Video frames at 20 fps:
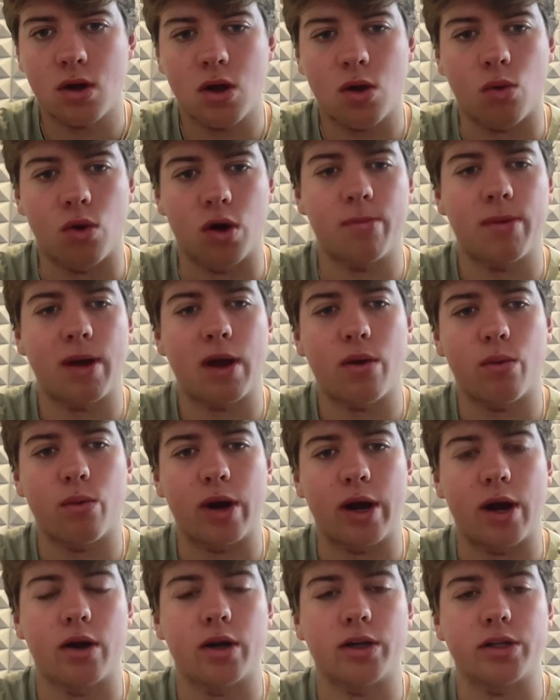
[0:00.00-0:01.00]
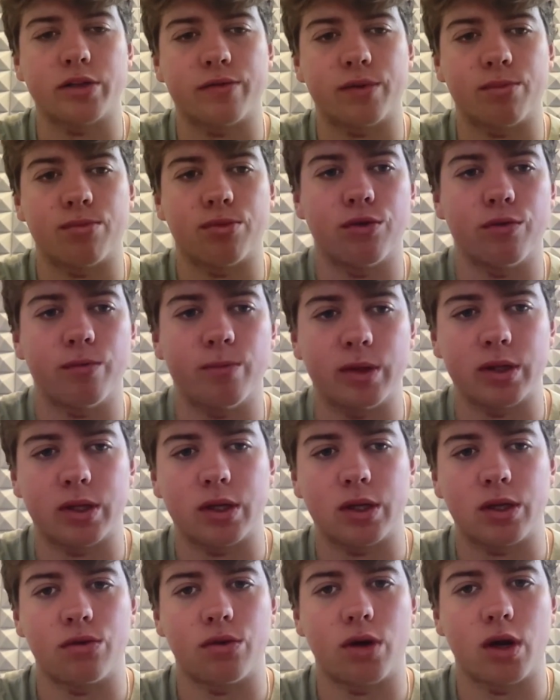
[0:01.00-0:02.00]
What about areas of improvement
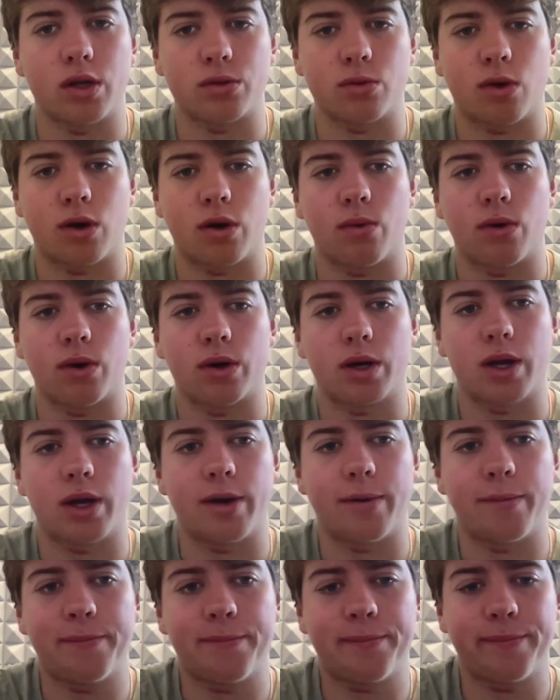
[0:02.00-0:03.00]
that you guys want to work on?